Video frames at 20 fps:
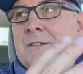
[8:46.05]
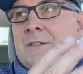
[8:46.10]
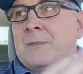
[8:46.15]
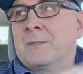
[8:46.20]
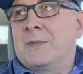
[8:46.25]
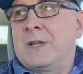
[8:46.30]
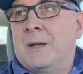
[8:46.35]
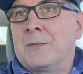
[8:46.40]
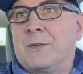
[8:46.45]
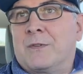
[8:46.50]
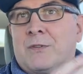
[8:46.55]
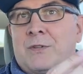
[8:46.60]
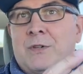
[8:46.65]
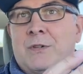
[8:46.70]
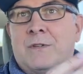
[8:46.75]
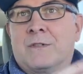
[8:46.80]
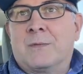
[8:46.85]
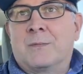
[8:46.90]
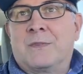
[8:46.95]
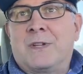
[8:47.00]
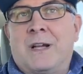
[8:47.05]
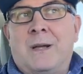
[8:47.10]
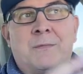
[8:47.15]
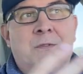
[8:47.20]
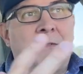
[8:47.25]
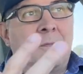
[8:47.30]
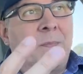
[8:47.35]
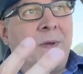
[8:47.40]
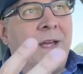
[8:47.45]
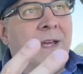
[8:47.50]
sometimes it's good, sometimes
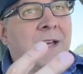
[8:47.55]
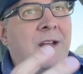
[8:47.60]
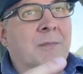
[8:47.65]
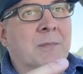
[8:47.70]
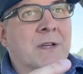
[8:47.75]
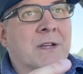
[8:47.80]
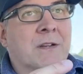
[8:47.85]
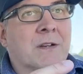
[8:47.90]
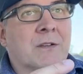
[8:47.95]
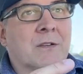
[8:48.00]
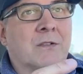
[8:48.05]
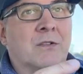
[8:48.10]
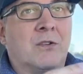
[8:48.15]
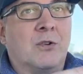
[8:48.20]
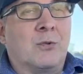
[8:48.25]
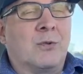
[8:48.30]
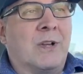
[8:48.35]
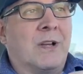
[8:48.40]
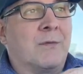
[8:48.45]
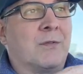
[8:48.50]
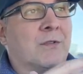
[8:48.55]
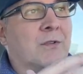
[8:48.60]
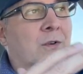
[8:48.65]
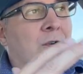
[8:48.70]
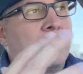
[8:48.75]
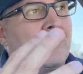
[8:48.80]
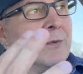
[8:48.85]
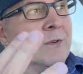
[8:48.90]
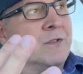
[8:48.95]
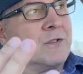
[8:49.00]
it's bad because you don't have
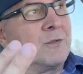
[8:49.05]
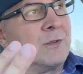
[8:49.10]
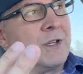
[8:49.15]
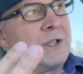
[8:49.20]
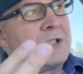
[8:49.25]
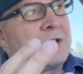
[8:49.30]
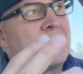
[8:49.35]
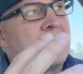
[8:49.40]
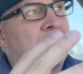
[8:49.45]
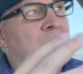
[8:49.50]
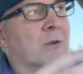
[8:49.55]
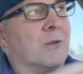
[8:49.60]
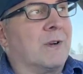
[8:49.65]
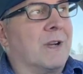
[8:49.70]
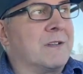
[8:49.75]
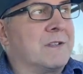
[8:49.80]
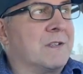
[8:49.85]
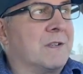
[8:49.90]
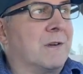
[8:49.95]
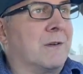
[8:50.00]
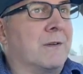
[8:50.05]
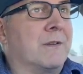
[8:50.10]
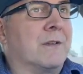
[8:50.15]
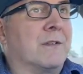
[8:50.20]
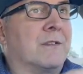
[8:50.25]
certain restrictions or criteria.